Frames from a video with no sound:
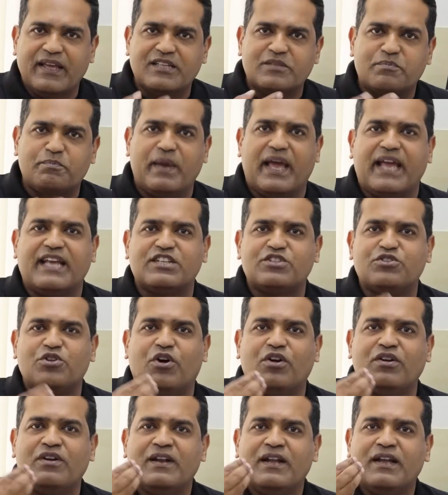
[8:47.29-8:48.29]
is based
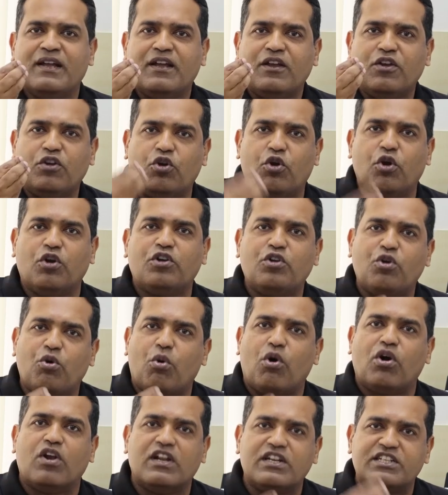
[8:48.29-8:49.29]
on good
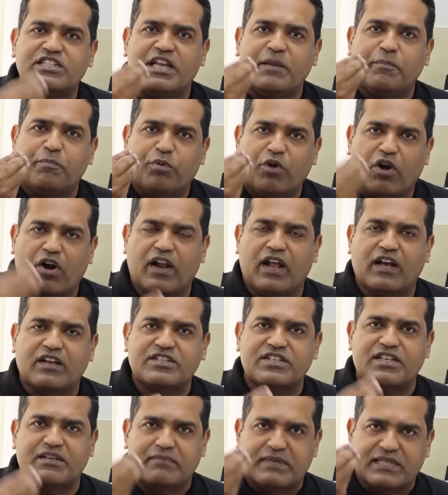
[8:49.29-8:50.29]
quality
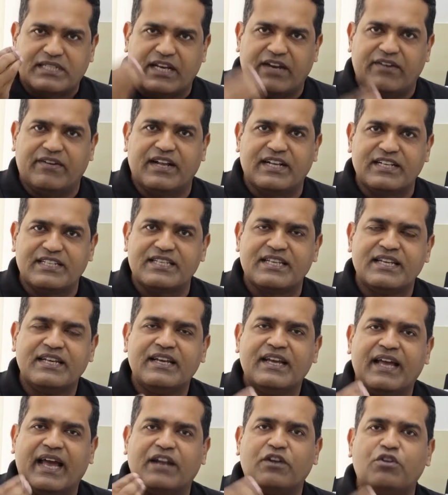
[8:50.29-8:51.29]
products and materials
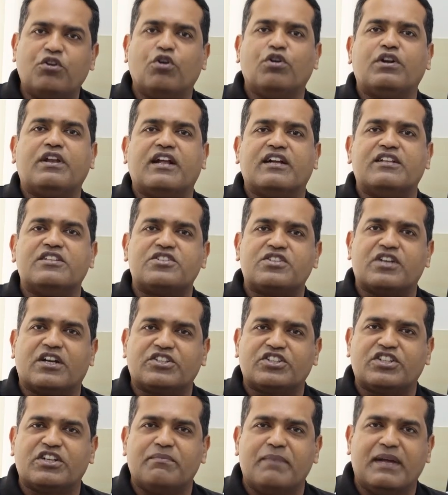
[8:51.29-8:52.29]
and good
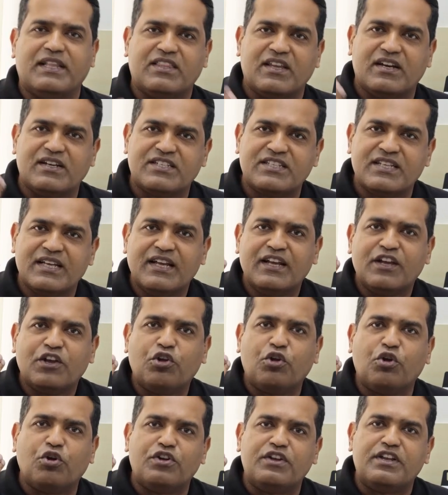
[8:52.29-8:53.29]
construction methods,
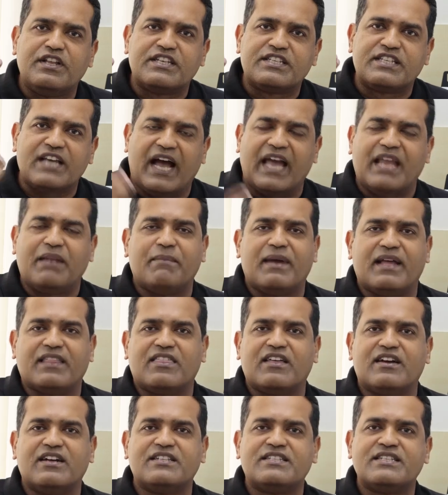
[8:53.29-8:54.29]
good design
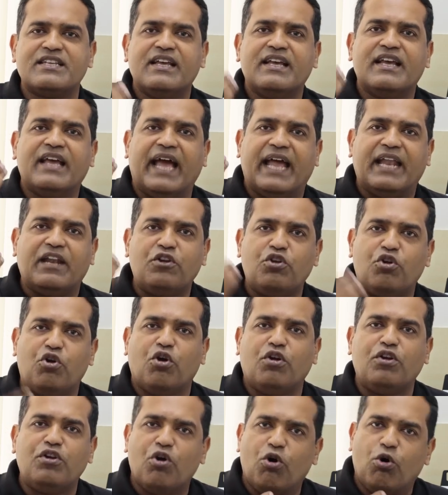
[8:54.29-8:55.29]
methods, and
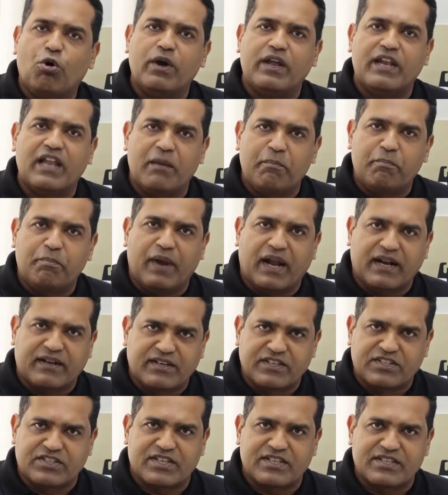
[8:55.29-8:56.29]
good O&M
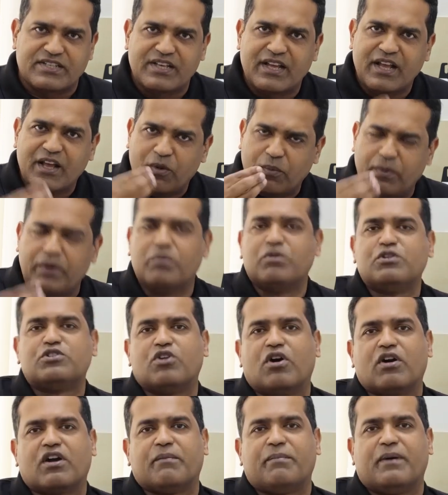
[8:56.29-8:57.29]
practices. We will
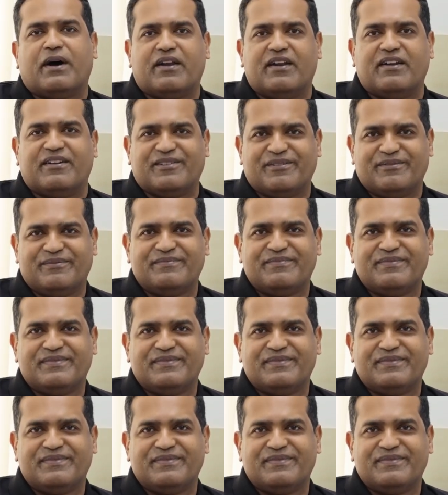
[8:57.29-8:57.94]
talk about it